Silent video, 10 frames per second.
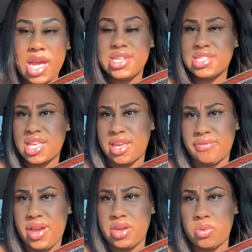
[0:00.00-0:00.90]
just
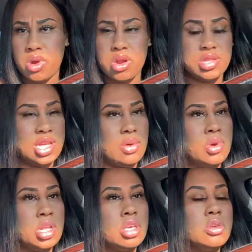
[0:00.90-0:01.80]
can't find a word that I
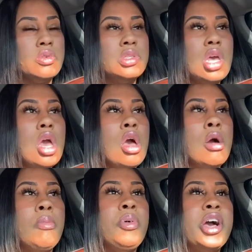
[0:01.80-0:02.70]
want to use.
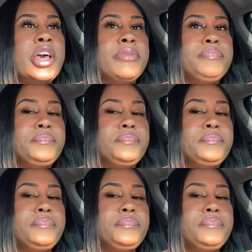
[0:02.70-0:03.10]
But